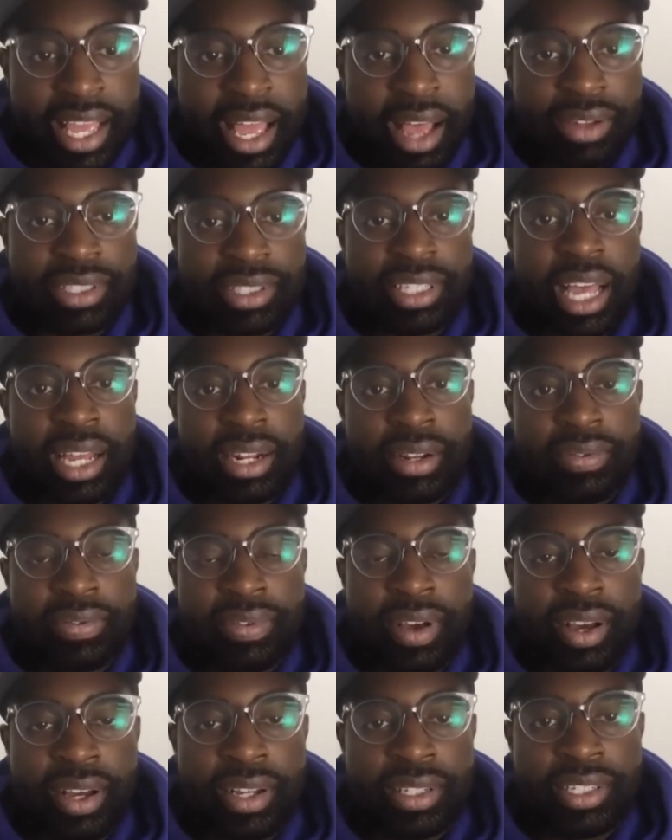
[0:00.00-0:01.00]
outside
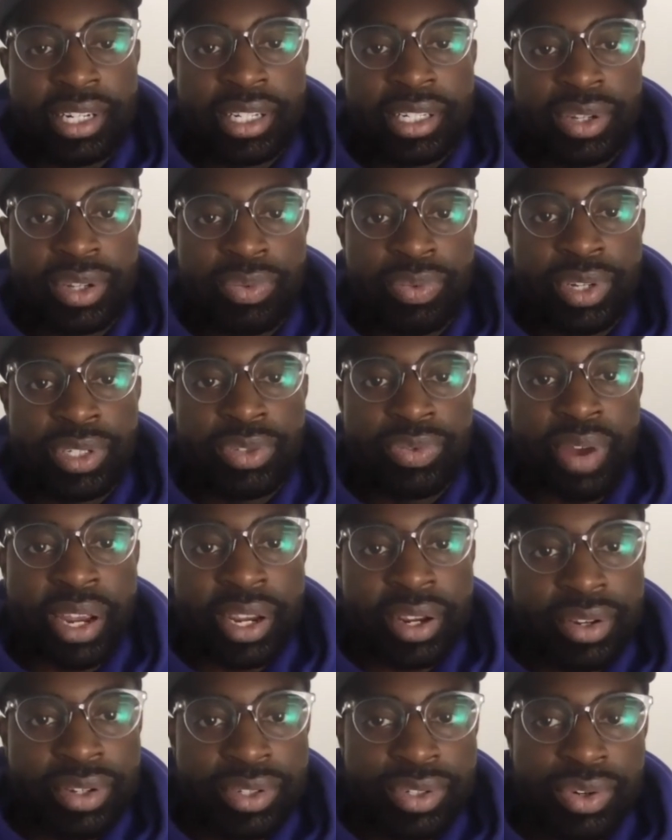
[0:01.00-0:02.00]
of just the Reach
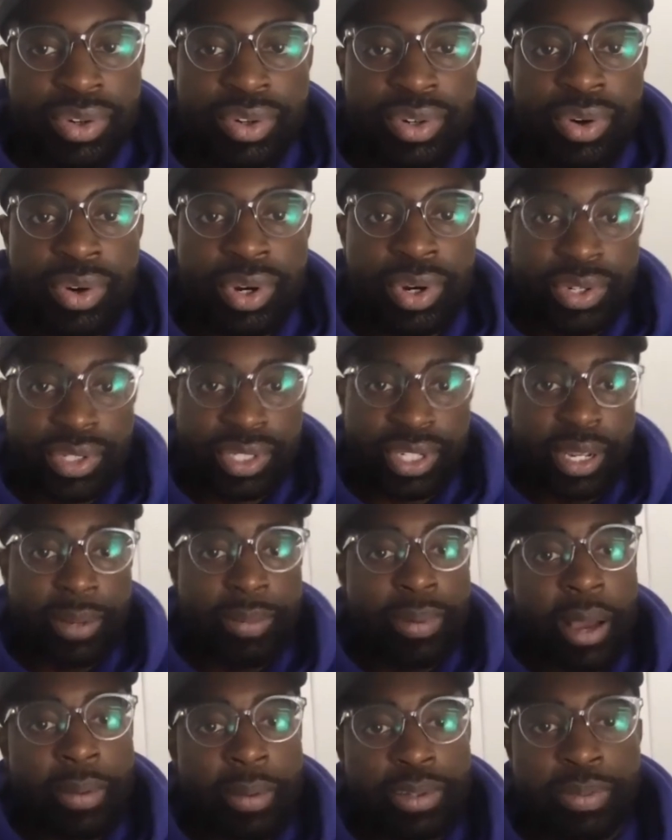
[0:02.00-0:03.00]
Records or Christian hip
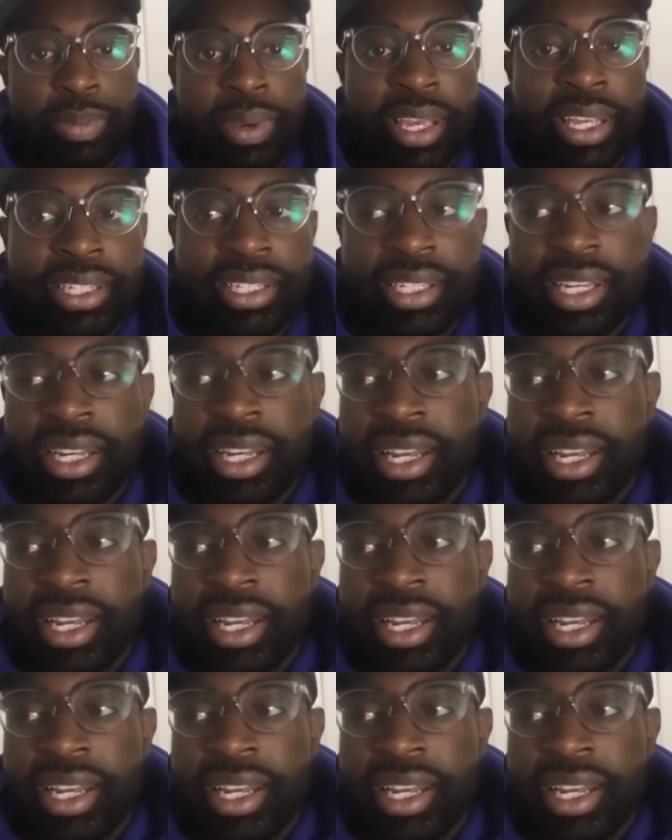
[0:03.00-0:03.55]
hop space,